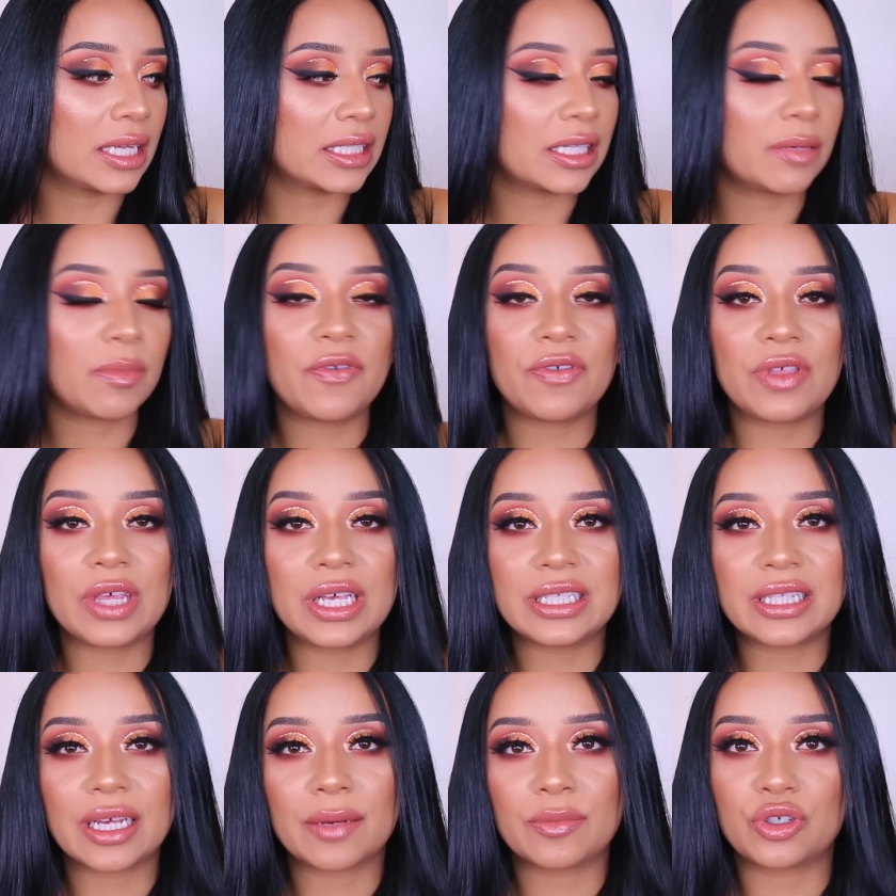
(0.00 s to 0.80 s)
some of
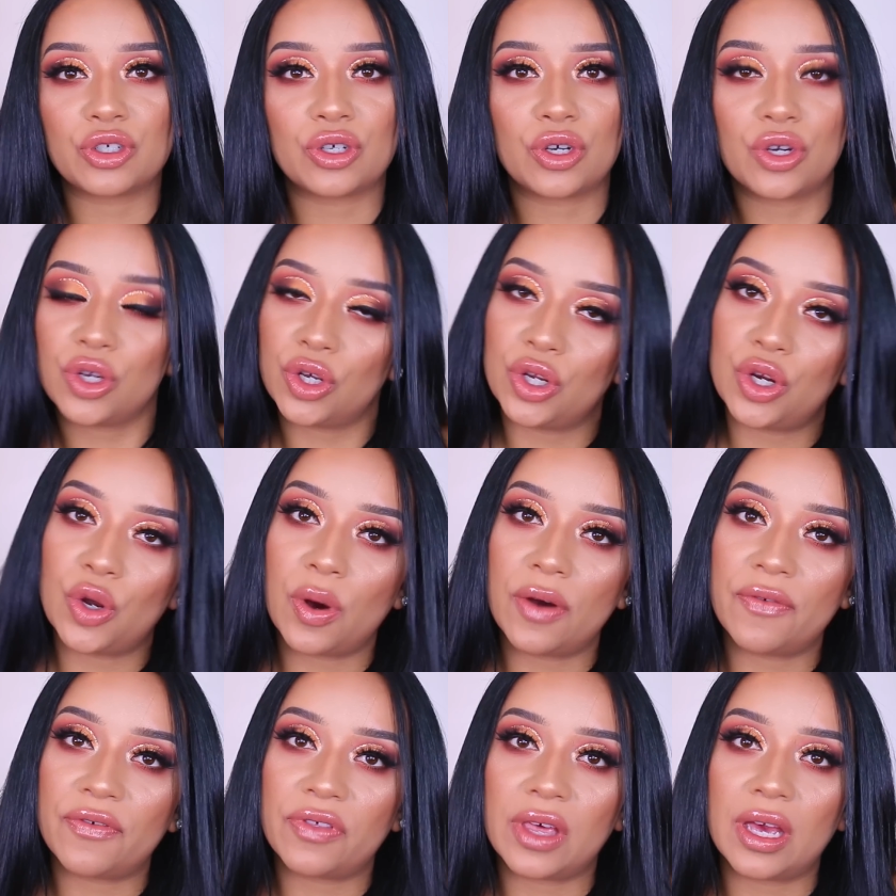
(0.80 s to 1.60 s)
these I'm sure you
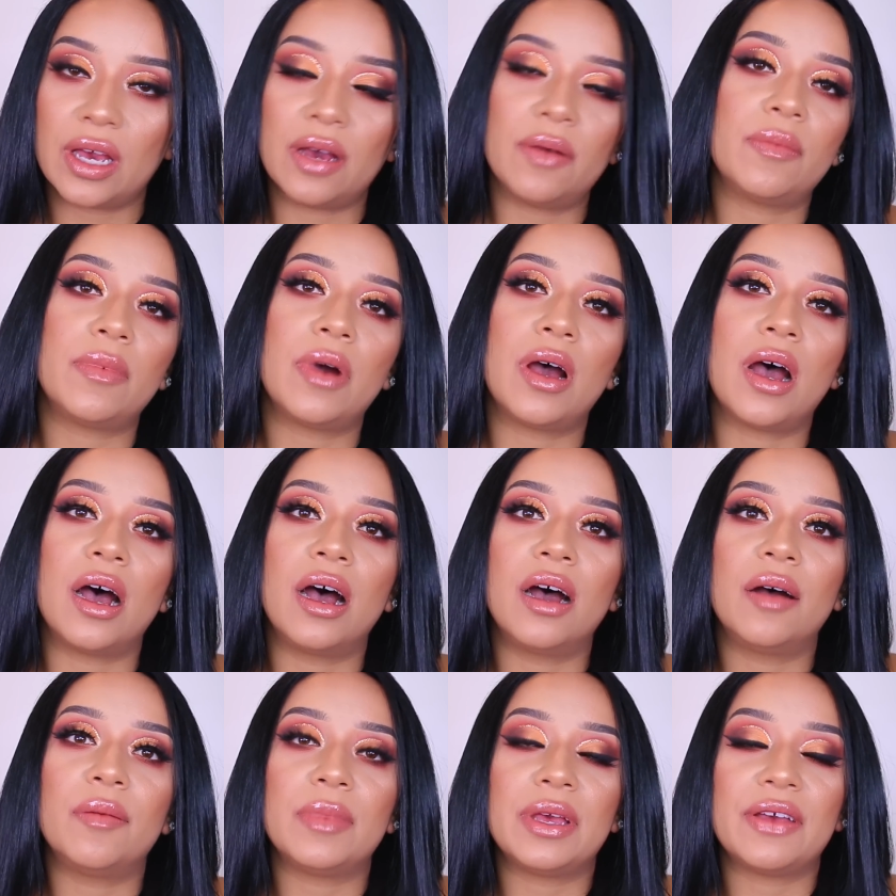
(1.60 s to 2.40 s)
know of them.
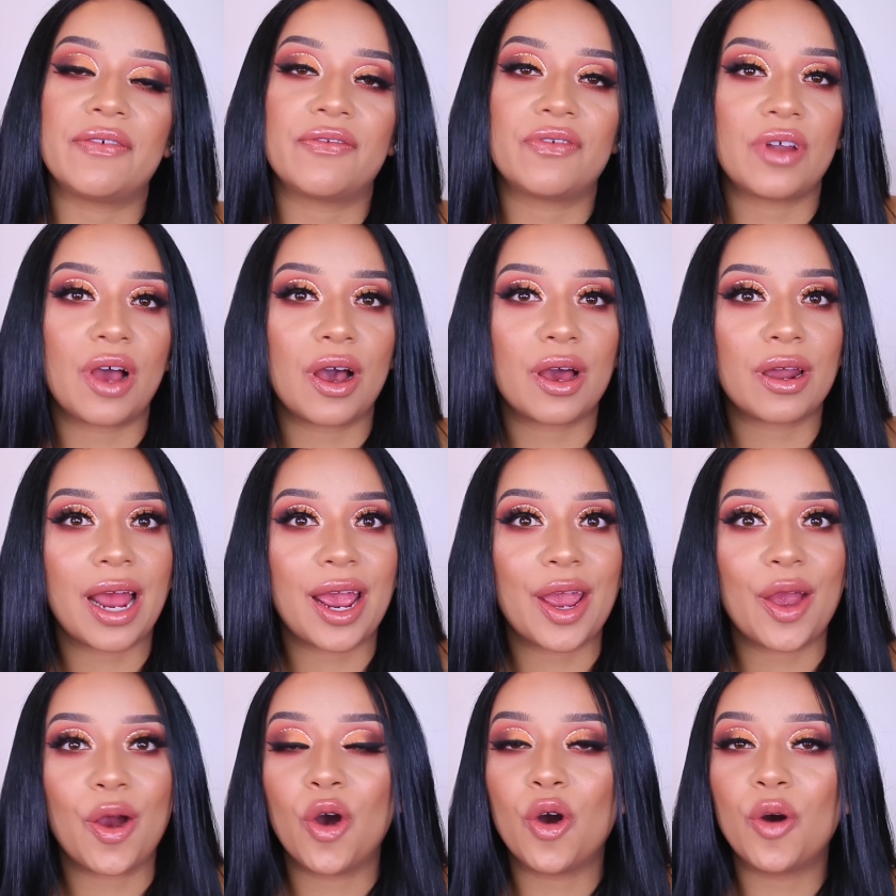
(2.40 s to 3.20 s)
Um, if not,
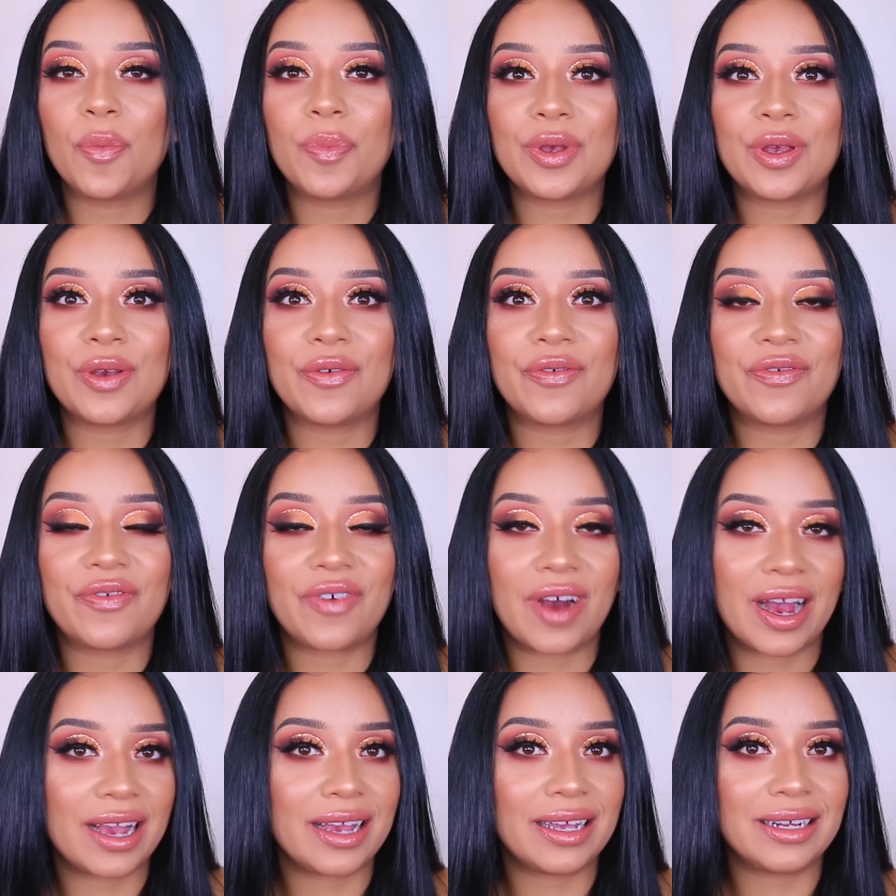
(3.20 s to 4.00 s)
I hope you
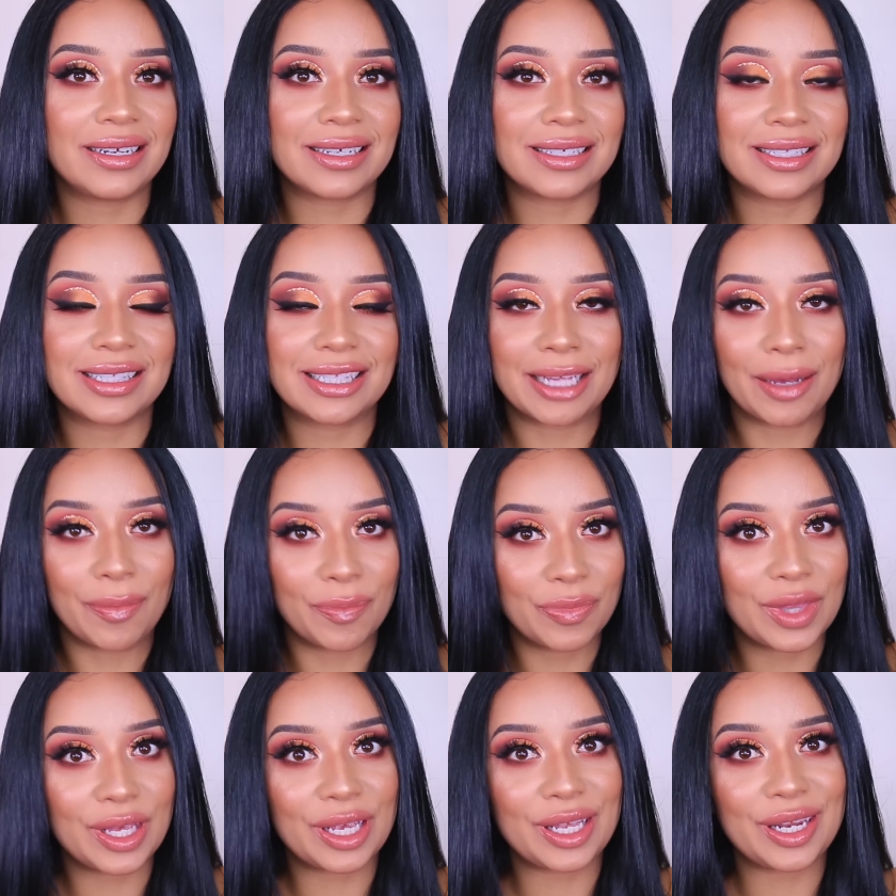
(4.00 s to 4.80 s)
find
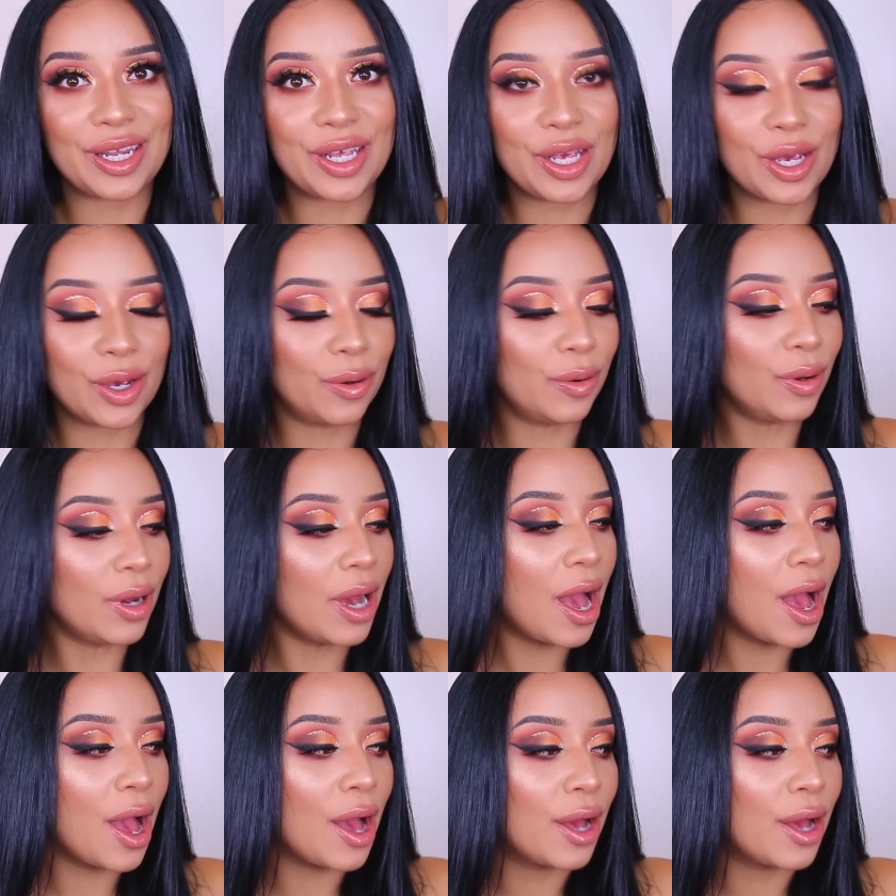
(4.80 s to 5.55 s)
something new.